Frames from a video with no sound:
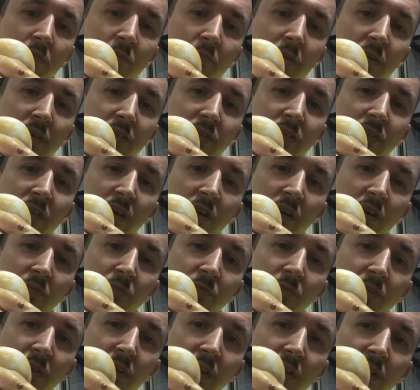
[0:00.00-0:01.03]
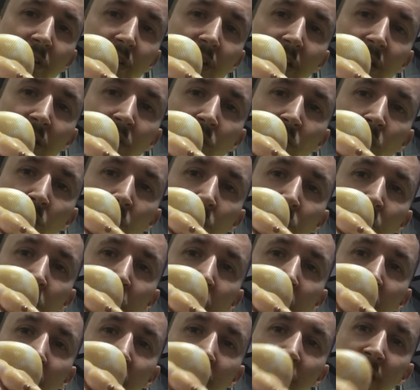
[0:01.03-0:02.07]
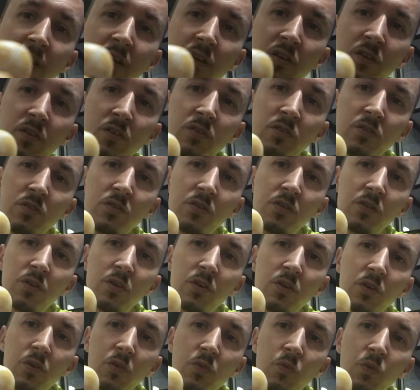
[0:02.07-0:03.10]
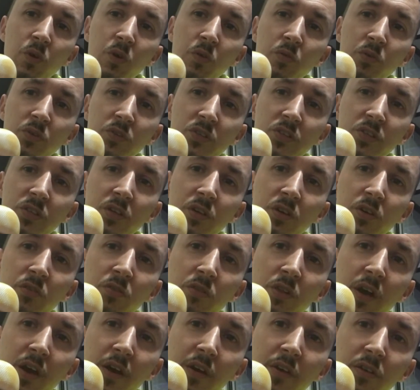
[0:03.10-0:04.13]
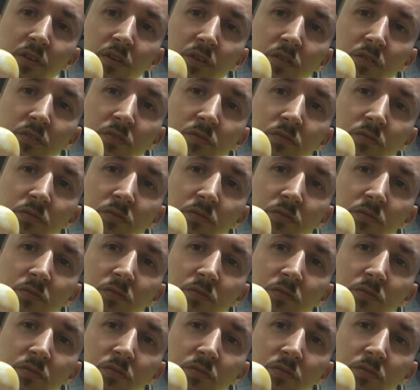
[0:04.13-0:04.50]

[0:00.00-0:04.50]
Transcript: myself and Eleanor Dumont here, we will see you later.